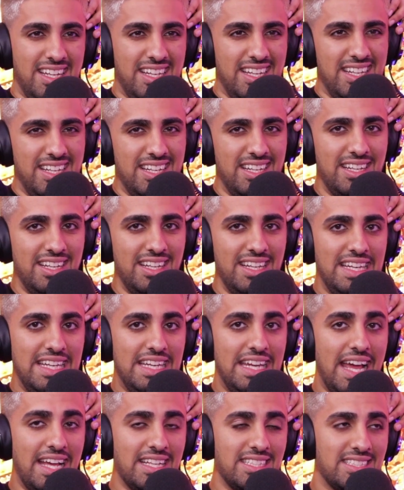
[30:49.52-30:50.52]
Yeah,
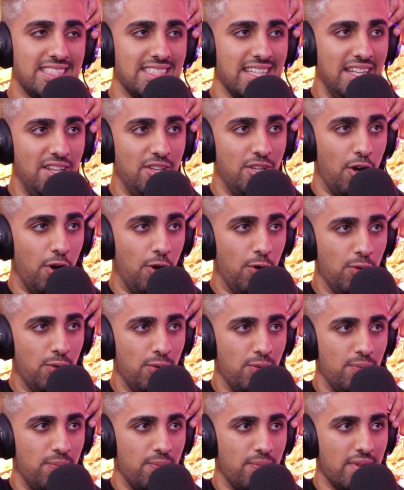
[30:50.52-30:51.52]
yes and
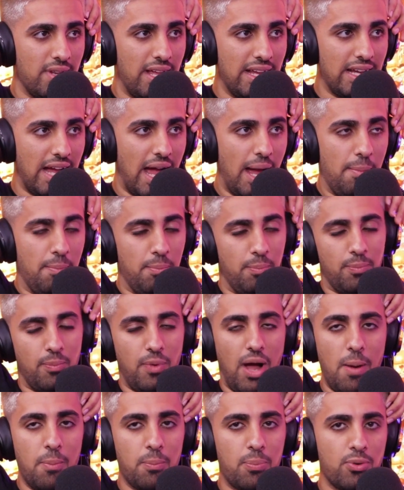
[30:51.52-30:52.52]
no. Like I'm
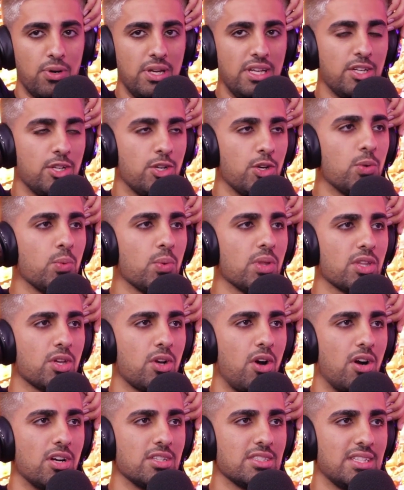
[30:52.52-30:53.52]
pretty good with
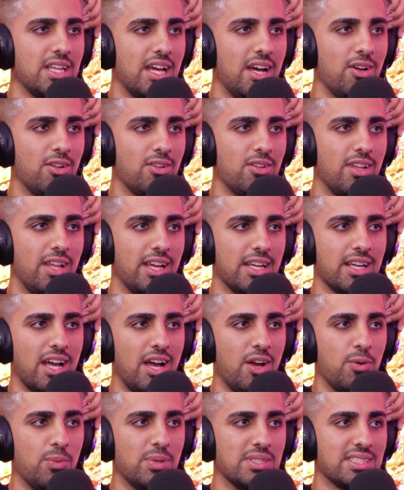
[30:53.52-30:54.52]
cars now. Like
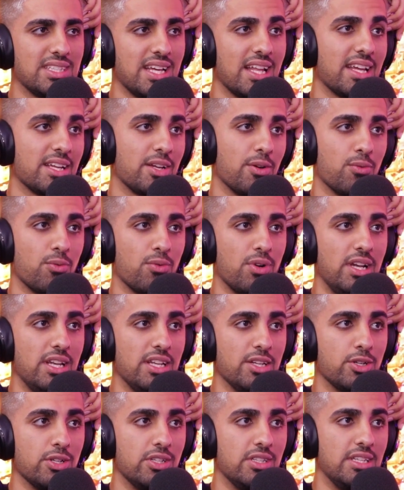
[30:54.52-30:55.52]
I always get like a
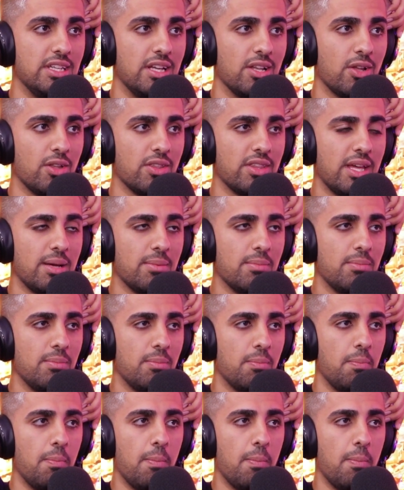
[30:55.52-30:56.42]
really good deal on them.